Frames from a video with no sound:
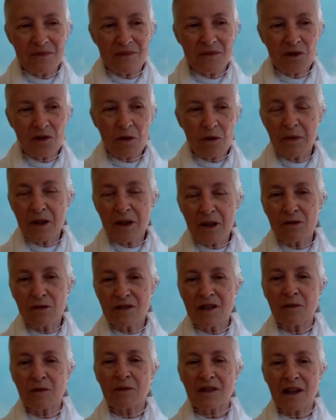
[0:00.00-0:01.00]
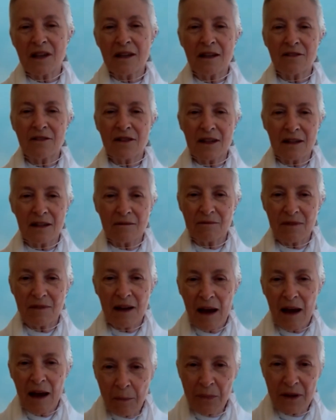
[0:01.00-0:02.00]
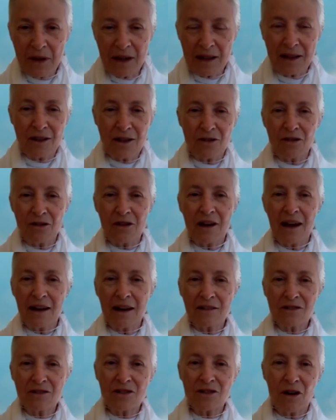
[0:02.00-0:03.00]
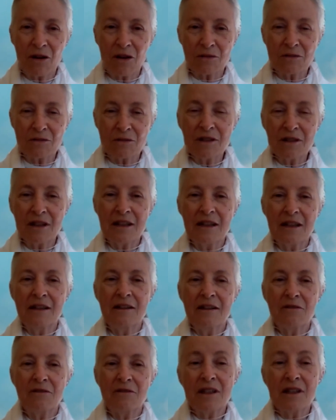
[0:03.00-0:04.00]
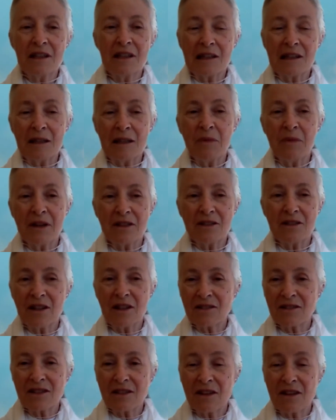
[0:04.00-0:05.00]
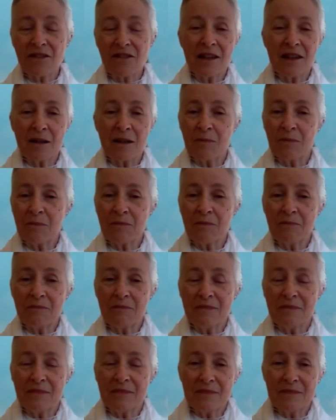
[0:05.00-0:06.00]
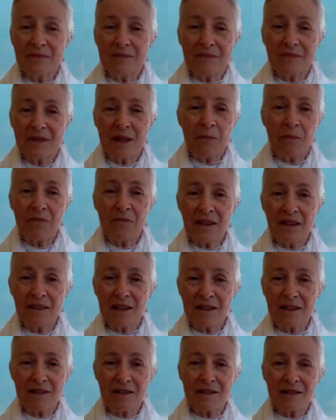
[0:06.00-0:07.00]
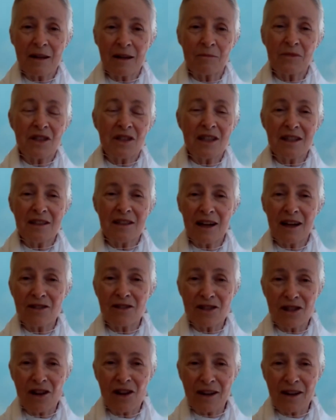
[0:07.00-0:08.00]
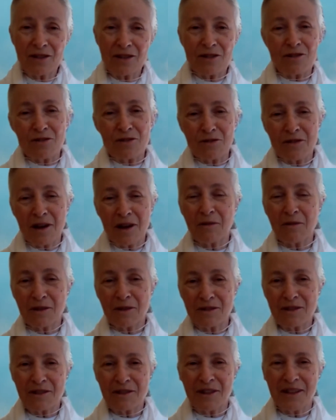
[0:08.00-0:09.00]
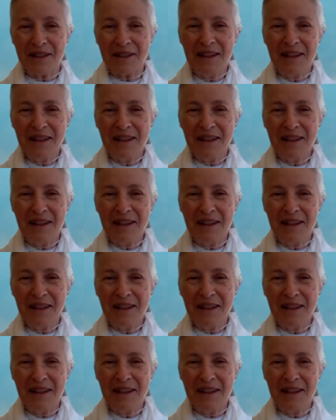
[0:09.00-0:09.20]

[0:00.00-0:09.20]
not because there was anything happening in her household, really, but just, I think, something that some teenagers like to do. They want to